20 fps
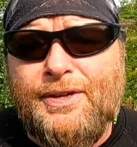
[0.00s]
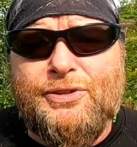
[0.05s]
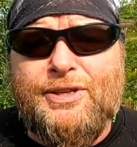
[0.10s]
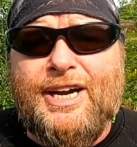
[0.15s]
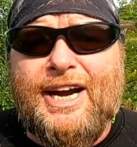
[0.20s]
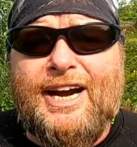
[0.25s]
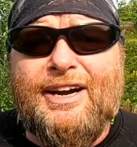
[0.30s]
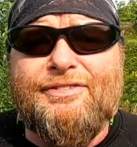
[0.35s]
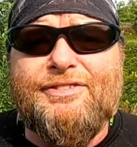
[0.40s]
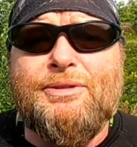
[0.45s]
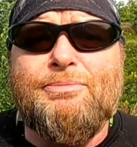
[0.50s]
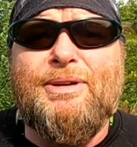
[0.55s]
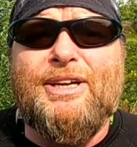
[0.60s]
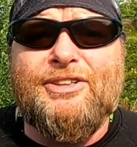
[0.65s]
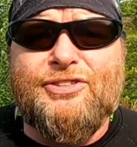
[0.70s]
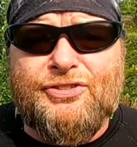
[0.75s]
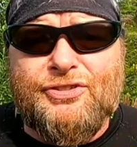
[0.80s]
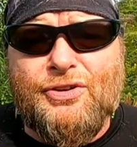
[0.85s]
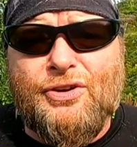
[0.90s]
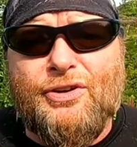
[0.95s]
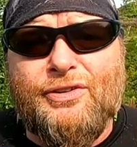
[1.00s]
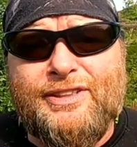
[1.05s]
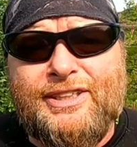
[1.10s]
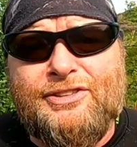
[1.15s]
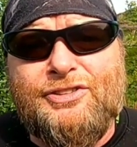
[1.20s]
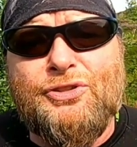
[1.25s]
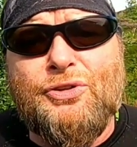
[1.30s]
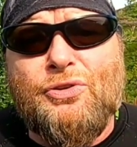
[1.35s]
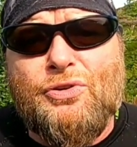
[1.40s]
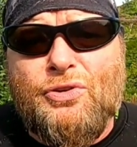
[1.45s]
So you have to make sure
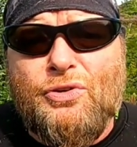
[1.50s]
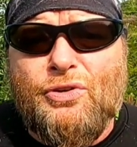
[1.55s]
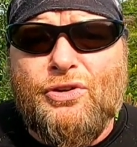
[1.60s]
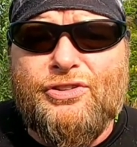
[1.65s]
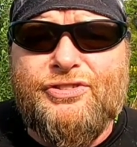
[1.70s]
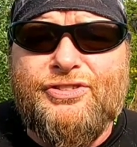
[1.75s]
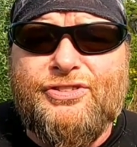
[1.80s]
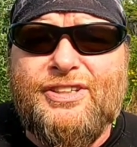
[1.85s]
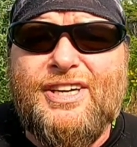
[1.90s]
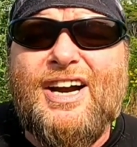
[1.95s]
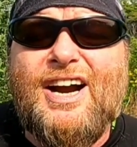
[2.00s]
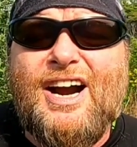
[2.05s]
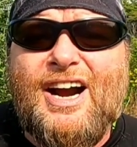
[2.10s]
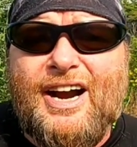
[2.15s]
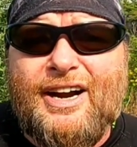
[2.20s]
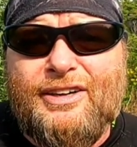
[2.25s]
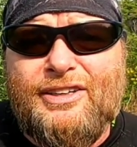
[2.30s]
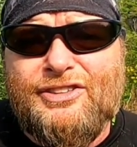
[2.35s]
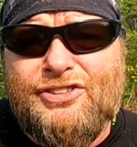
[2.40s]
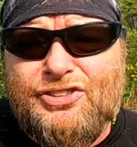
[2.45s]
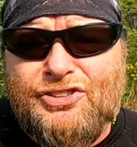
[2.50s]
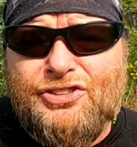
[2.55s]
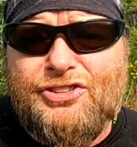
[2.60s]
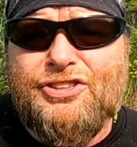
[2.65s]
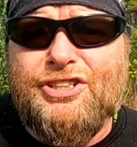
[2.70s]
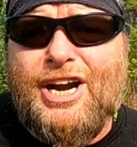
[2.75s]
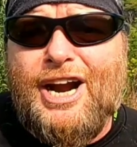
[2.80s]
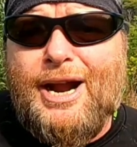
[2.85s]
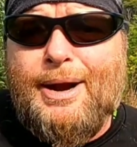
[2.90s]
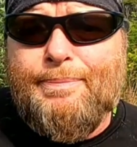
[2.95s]
that your hooks are as
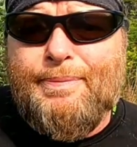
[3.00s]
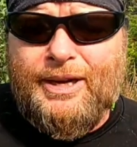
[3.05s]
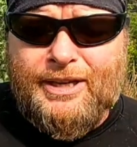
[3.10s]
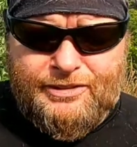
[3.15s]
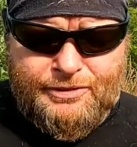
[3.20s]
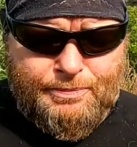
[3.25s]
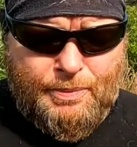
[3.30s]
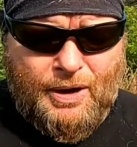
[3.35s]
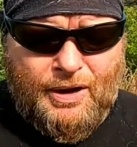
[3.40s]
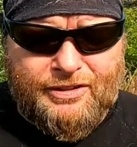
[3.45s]
sharp as